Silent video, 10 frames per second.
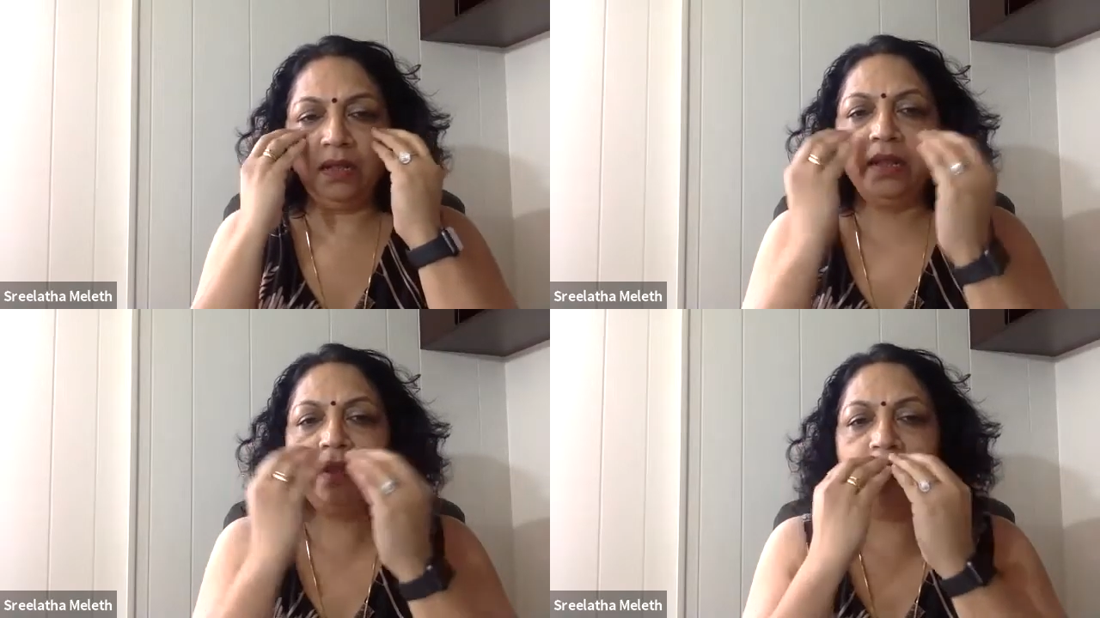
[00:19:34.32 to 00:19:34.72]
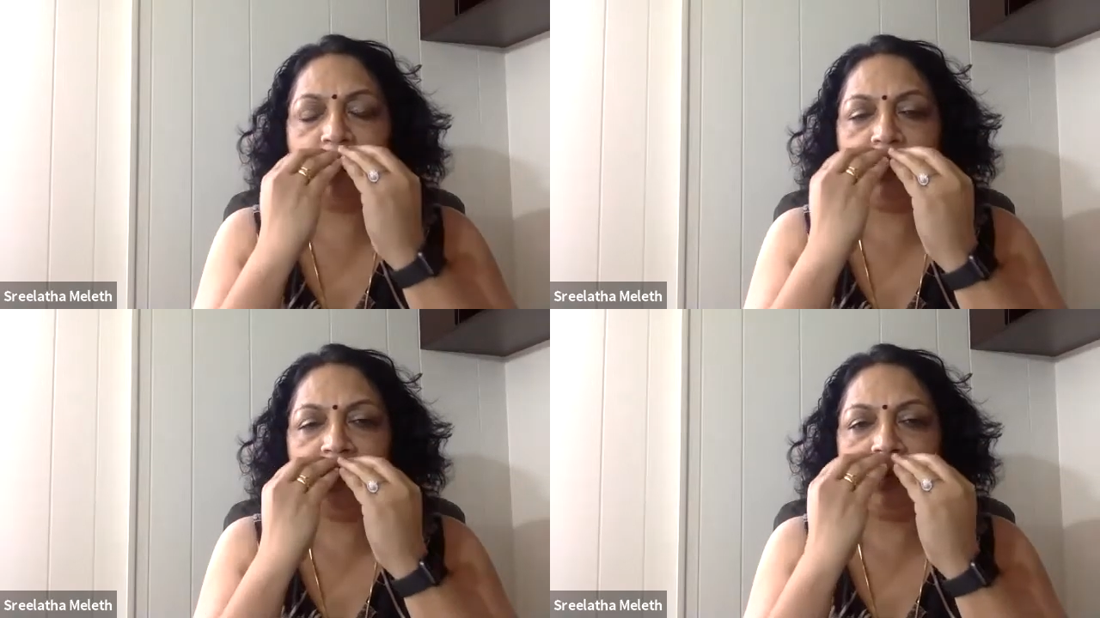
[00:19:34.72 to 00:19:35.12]
And I
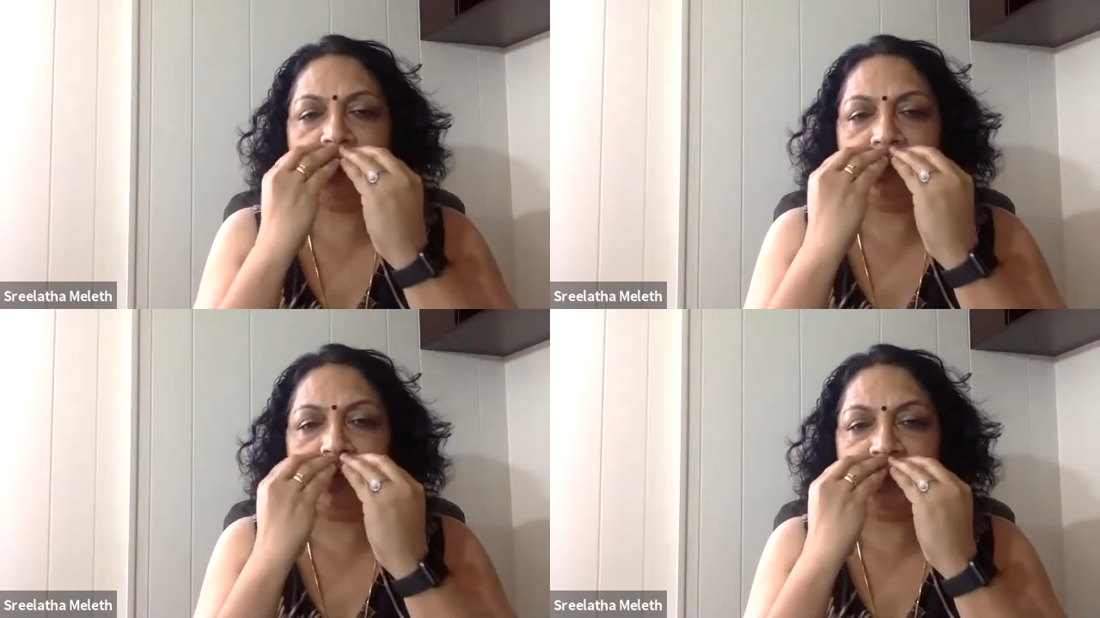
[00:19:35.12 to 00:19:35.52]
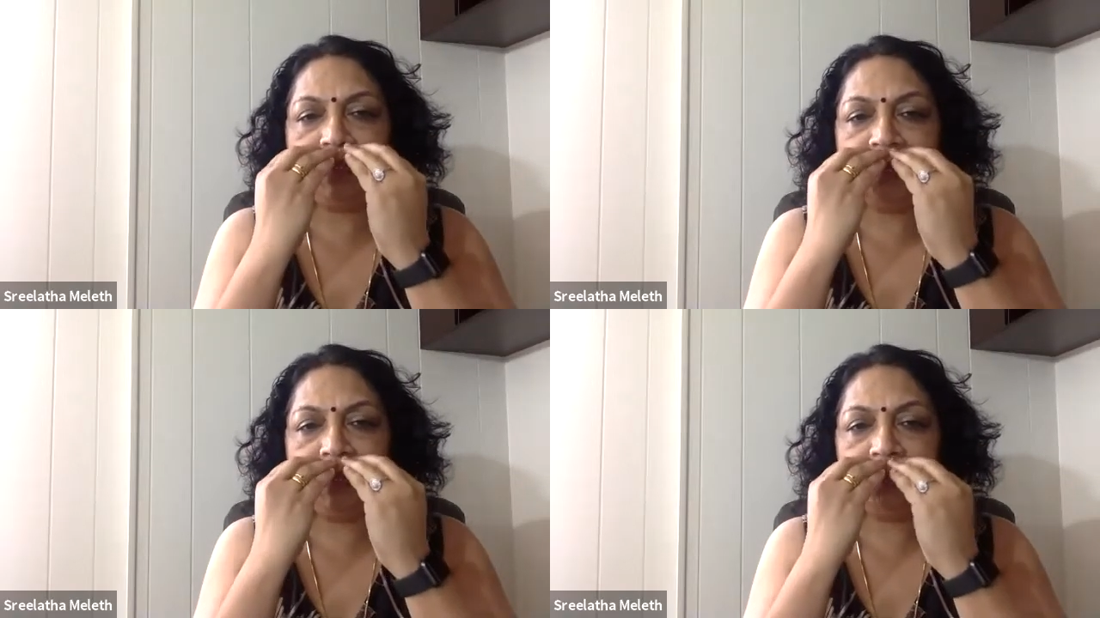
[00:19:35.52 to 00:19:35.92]
want to honor
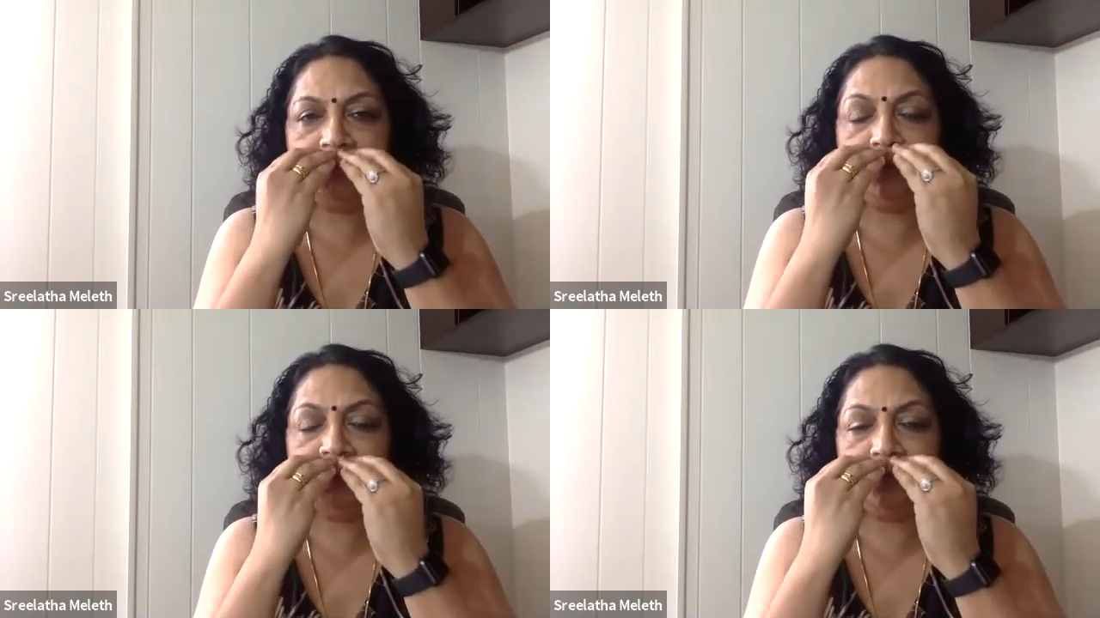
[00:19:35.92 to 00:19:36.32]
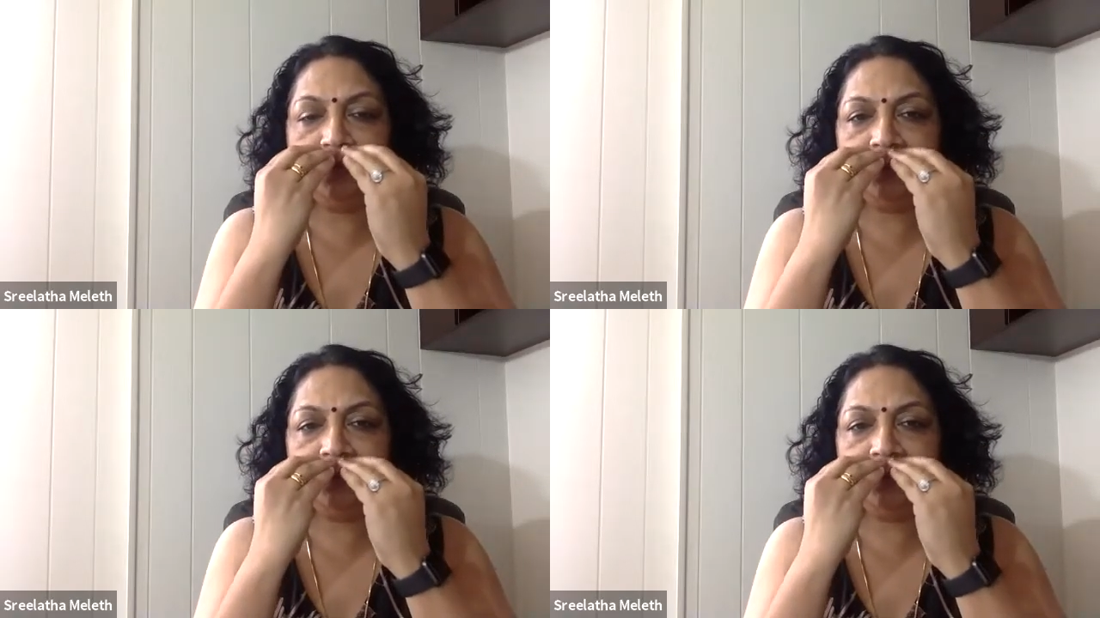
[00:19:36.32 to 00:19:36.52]
that too.